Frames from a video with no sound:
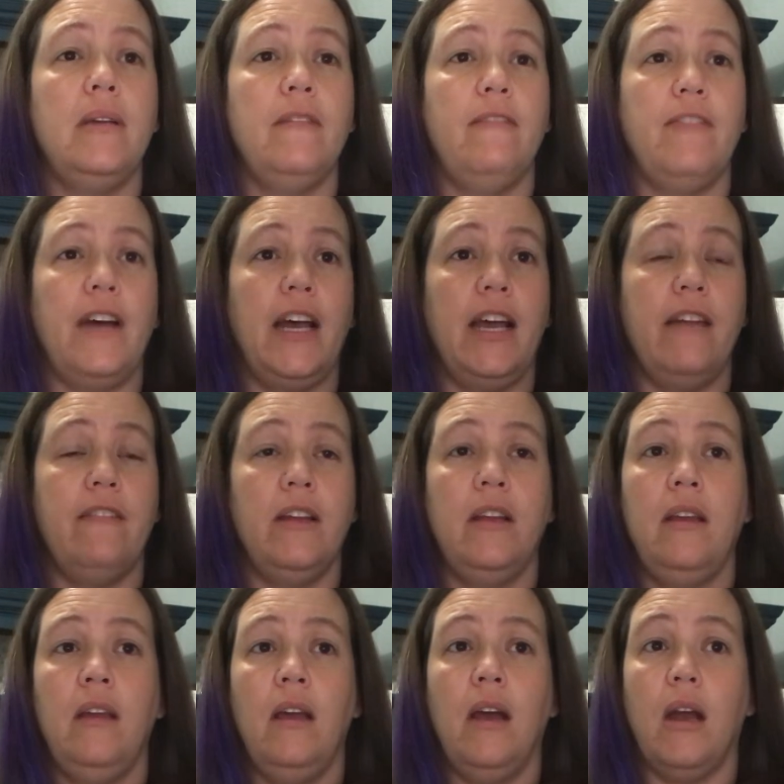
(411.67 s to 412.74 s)
5
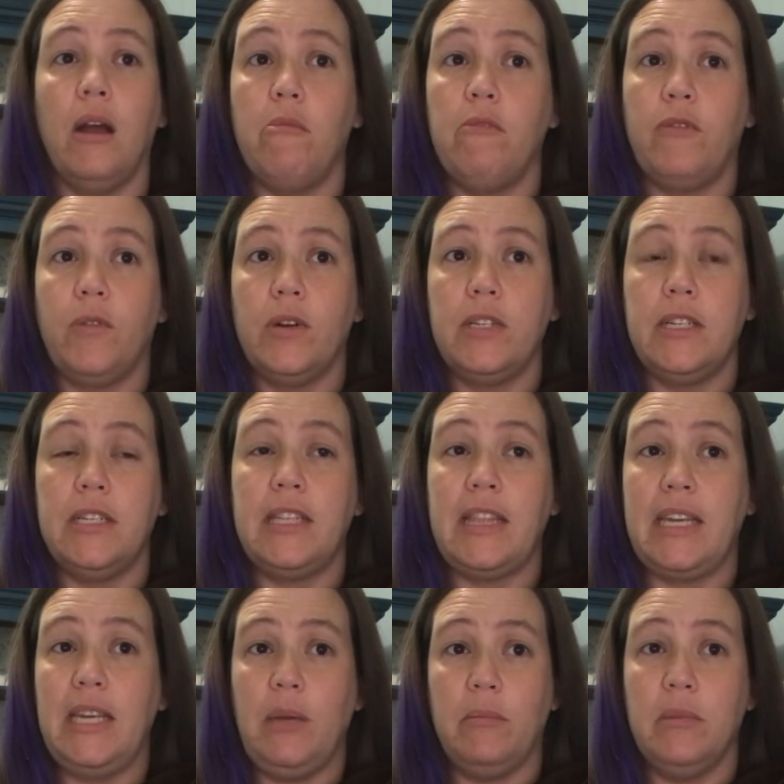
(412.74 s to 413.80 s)
armed forces
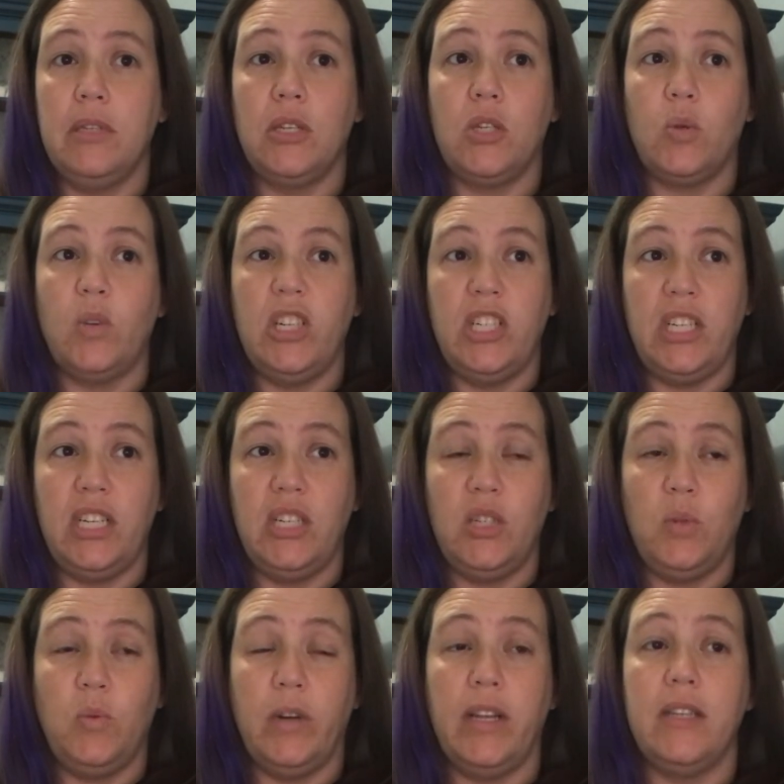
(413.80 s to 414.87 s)
themes squished into
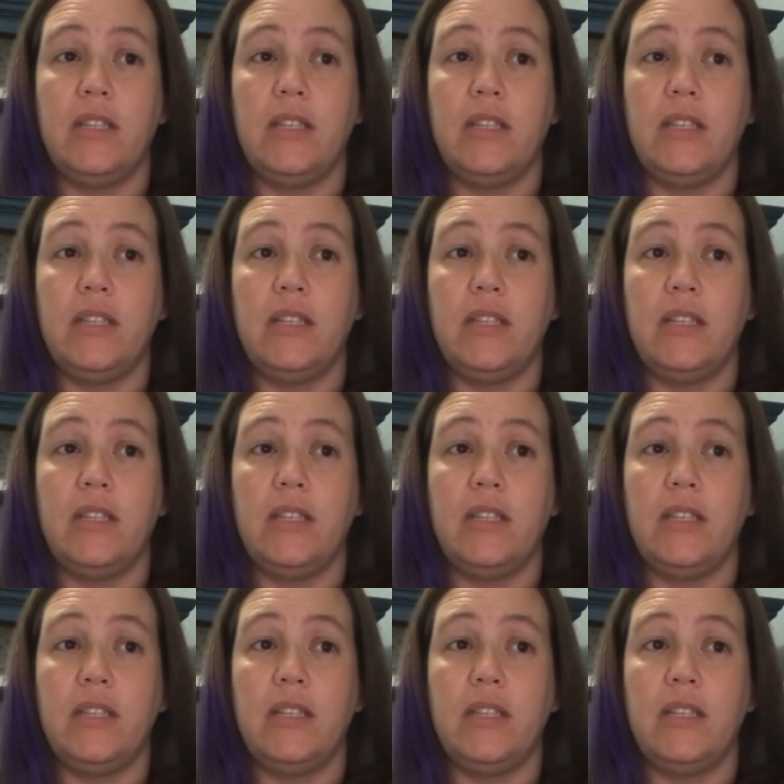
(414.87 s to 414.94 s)
one.